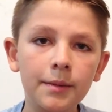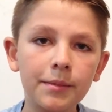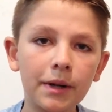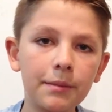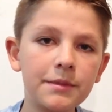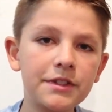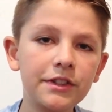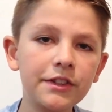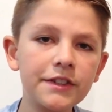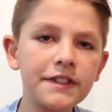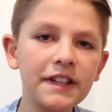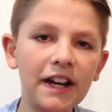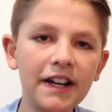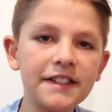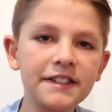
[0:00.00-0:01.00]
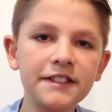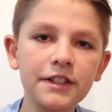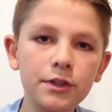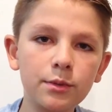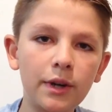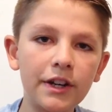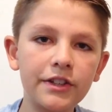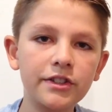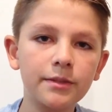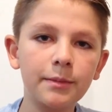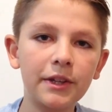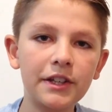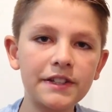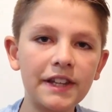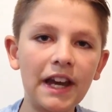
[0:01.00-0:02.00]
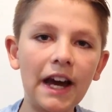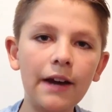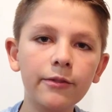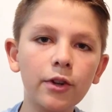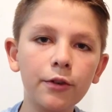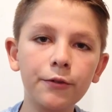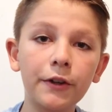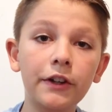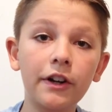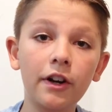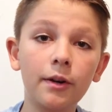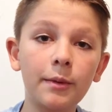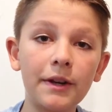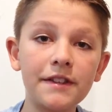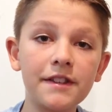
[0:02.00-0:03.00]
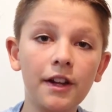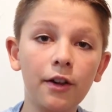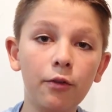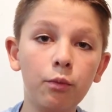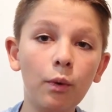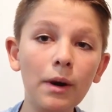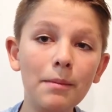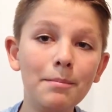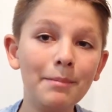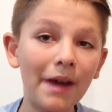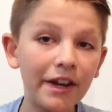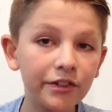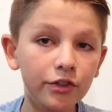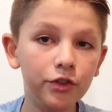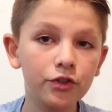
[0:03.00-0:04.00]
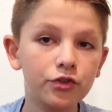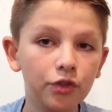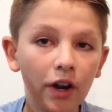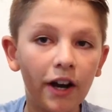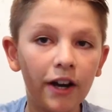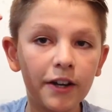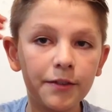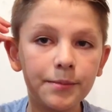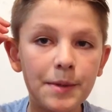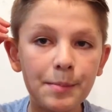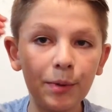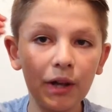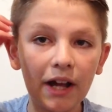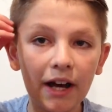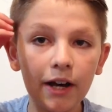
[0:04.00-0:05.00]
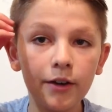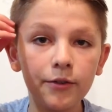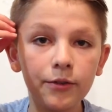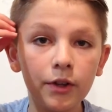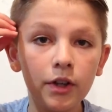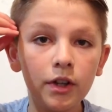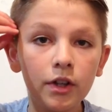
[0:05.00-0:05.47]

But I'm seriously asking this question because I have not figured it out myself what mental drive people have